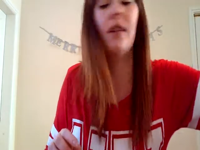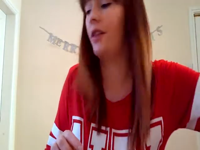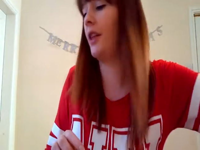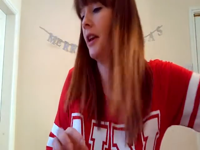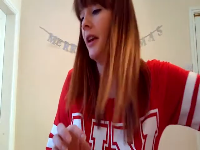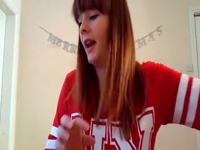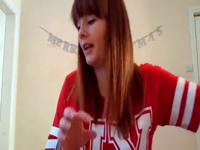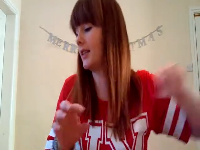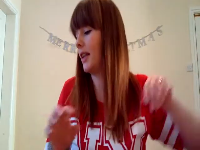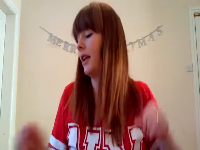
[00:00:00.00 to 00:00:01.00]
The
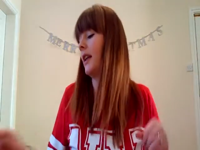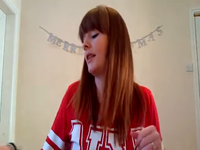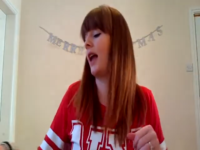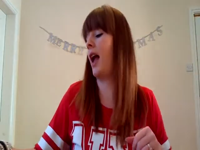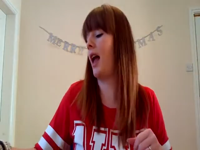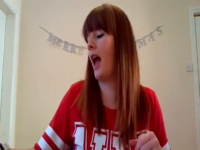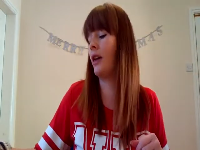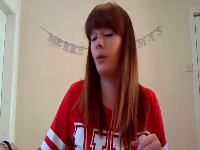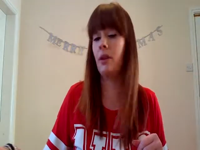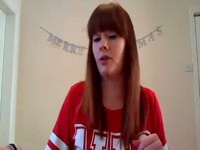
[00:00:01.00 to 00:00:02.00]
next thing is, I
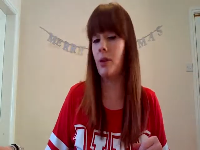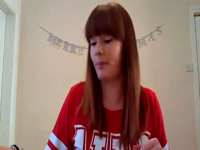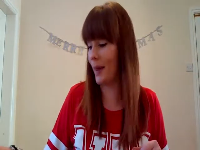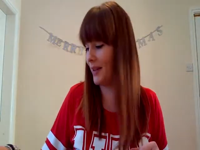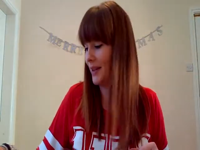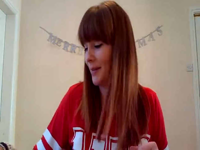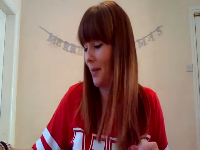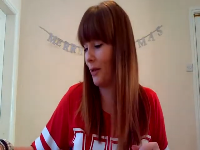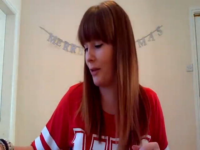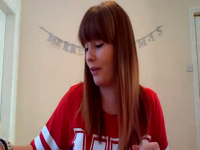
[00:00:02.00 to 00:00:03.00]
know I talked about these in
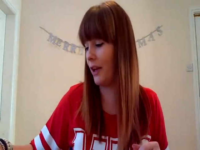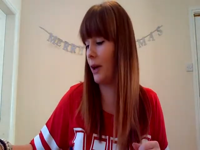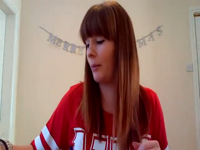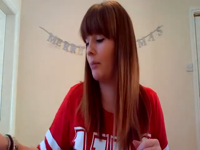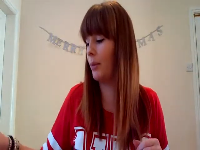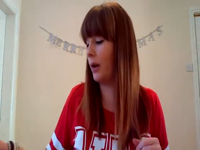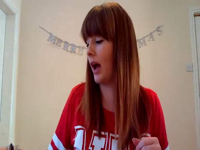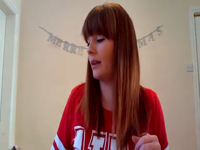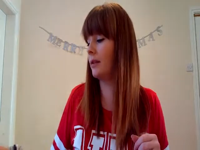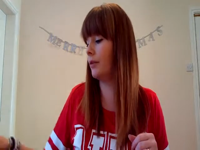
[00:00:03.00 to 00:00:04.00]
my other video, but
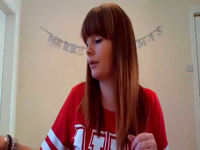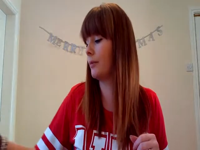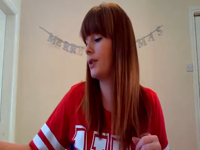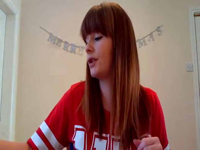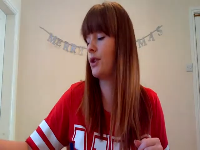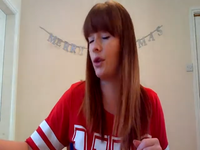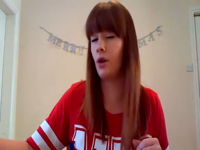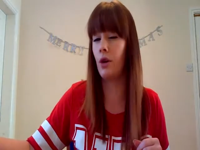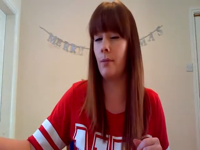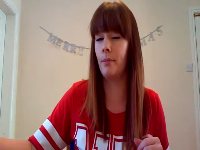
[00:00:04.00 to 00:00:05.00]
I love them
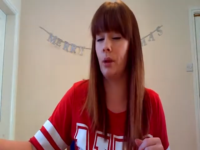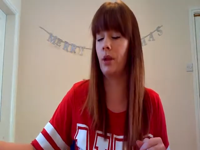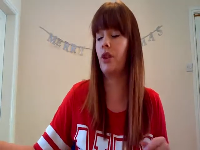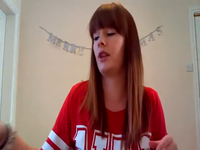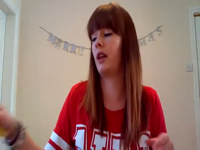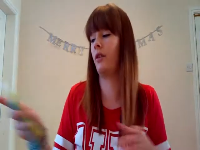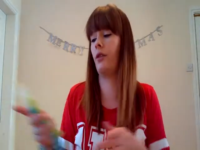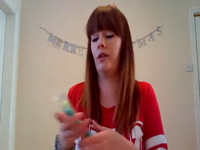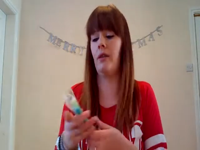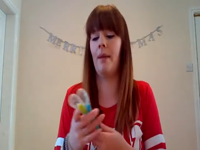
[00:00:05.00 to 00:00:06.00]
so much that I
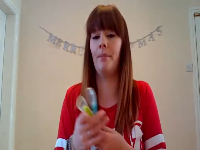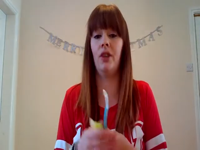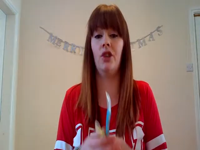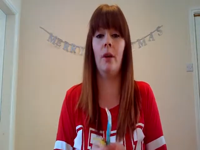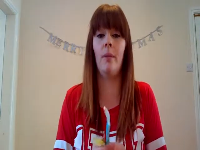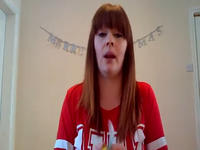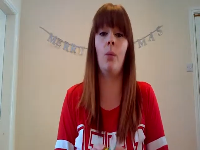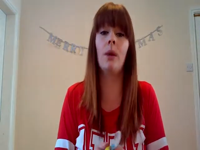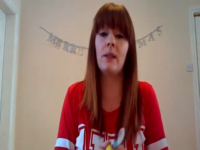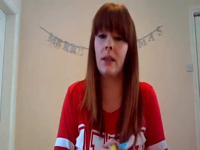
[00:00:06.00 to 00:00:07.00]
thought I'd mention them, and I
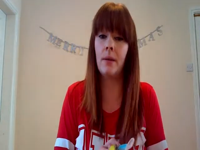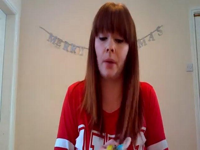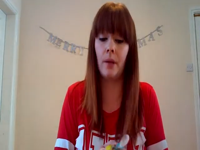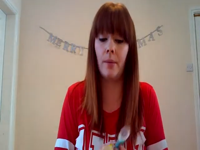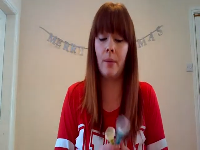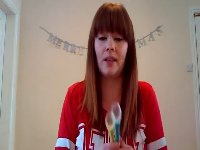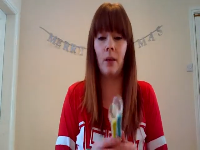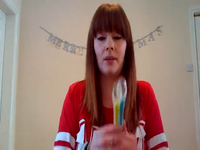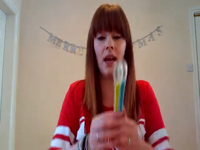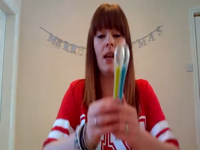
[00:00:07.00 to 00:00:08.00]
wanted to put them in my
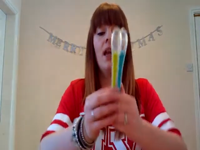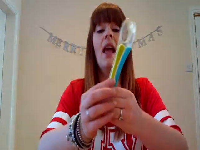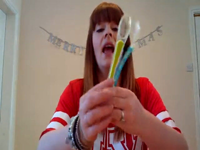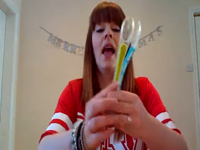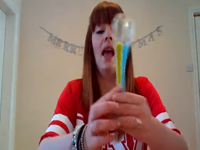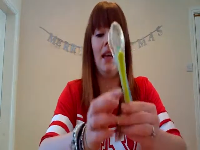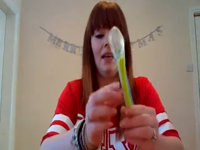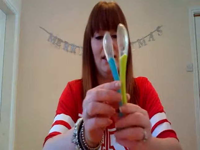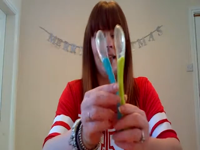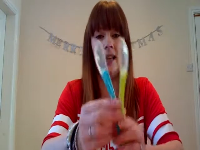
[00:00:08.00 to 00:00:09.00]
top 10.
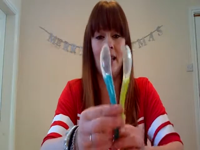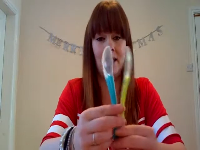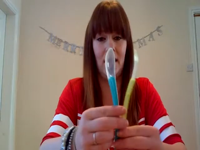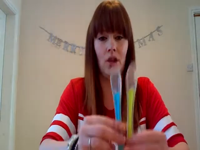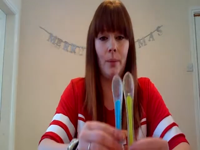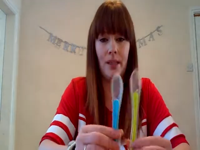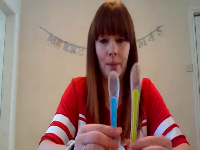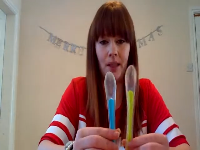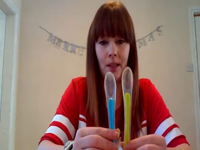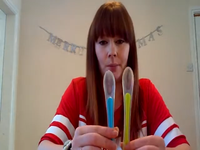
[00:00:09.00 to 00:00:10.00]
It is the Tommy
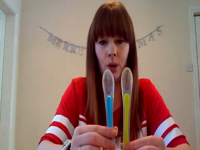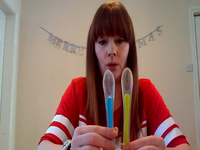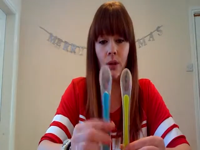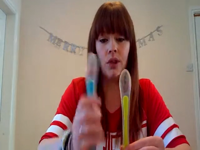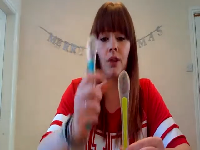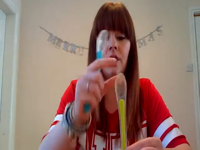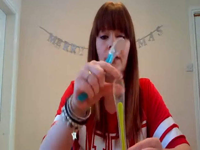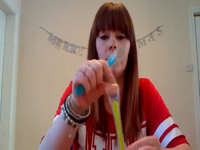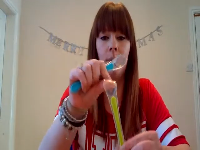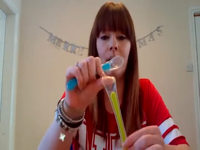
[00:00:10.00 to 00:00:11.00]
Tippy spoons, soft
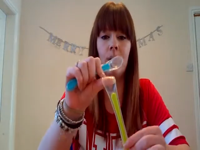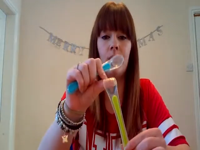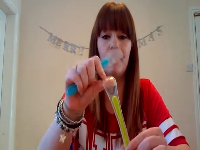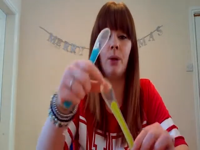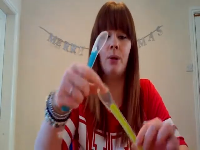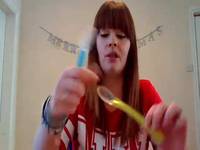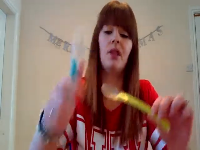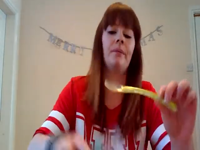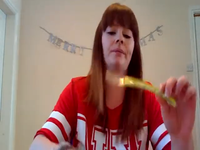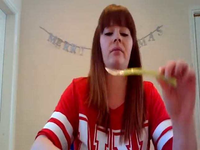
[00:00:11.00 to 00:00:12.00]
spout spoons.